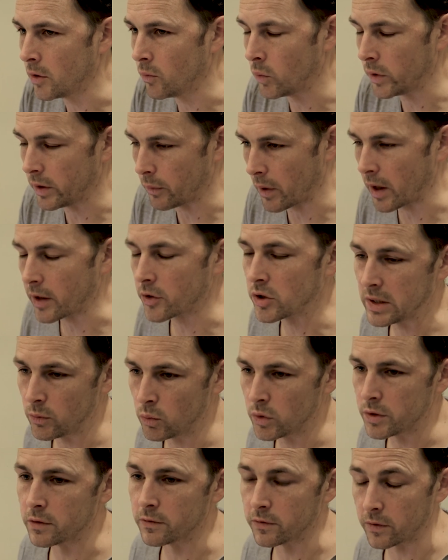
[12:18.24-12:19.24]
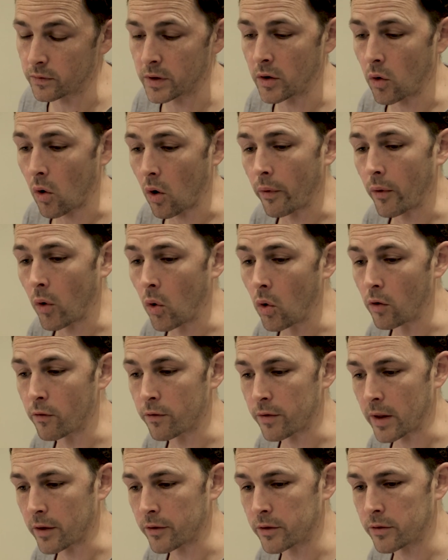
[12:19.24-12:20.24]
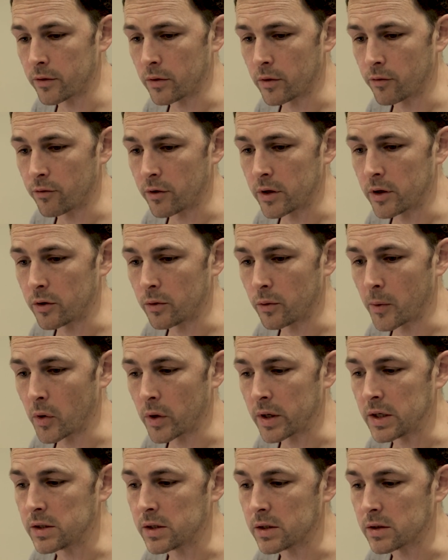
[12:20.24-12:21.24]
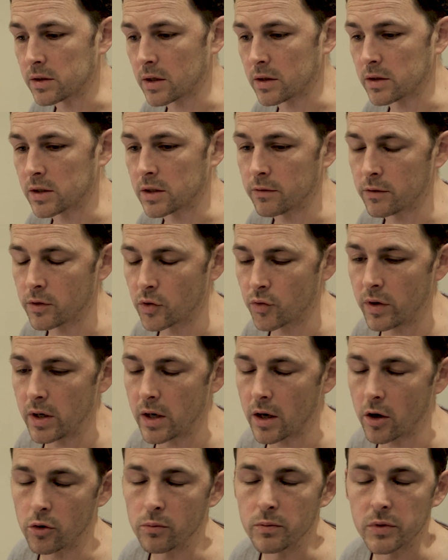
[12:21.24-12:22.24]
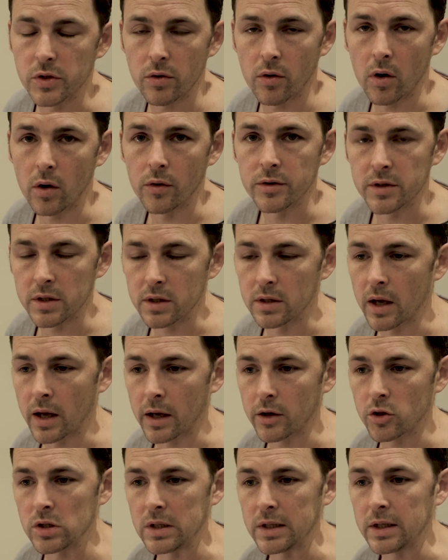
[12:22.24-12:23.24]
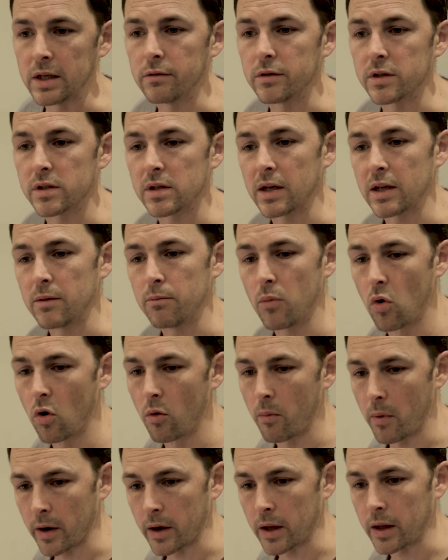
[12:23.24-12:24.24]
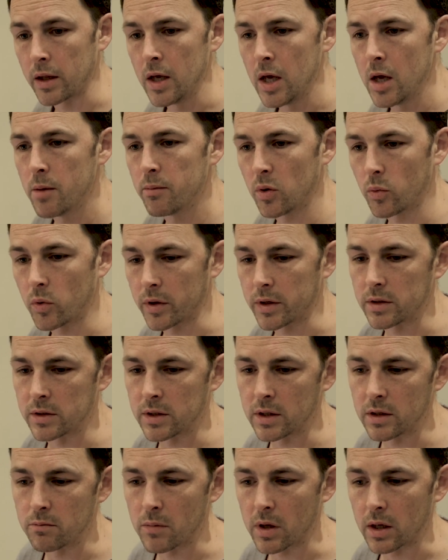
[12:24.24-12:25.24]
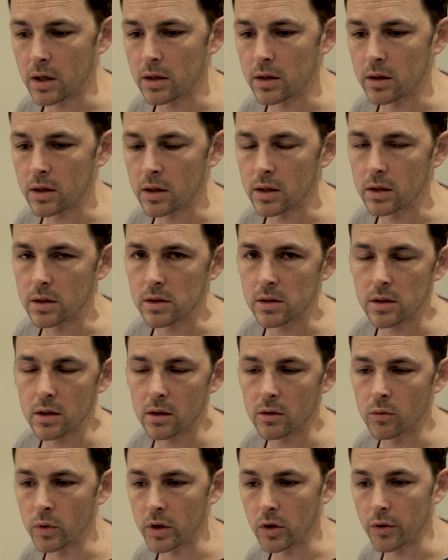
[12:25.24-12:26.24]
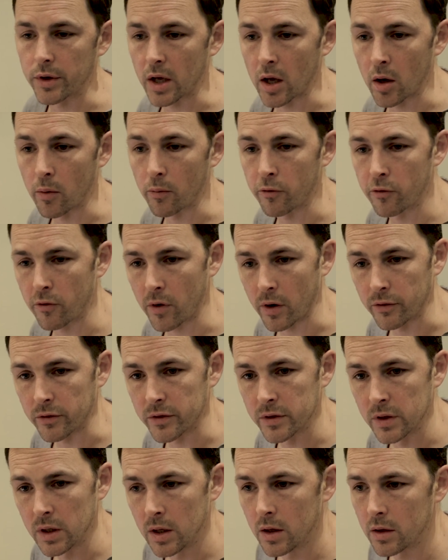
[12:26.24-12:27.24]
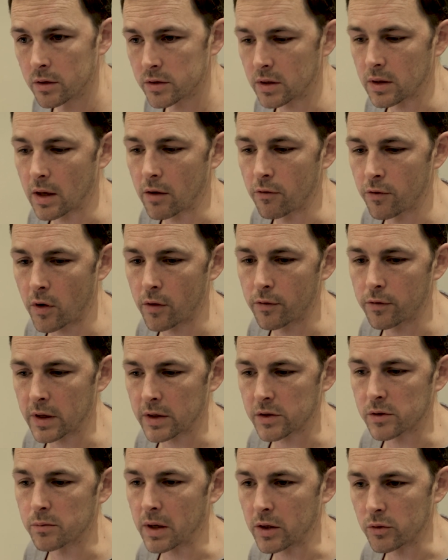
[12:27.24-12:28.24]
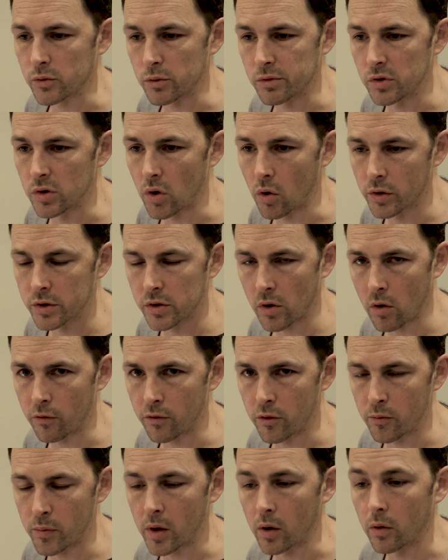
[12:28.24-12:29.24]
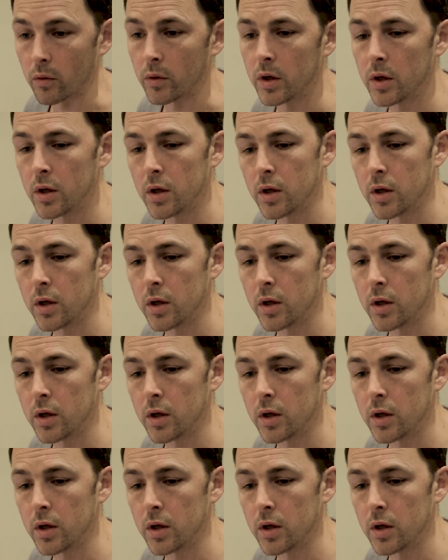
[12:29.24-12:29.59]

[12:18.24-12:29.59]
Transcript: we actually would have got all of that through the Renewable Heat Incentive. The Green Homes Grant didn't actually give us any more money, but what it did mean is that we got it up front. So that £5,000 was knocked off the bill.